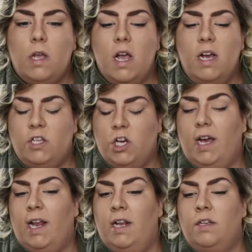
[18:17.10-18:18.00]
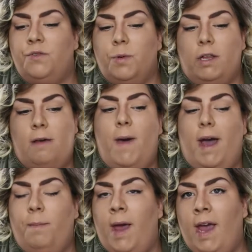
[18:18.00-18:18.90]
I start getting this really
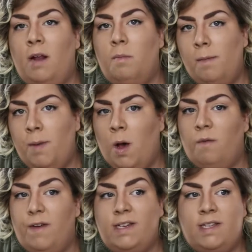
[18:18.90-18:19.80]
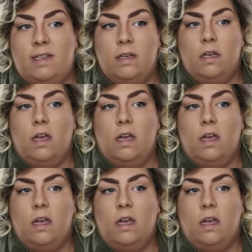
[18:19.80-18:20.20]
bad pain in my pelvis.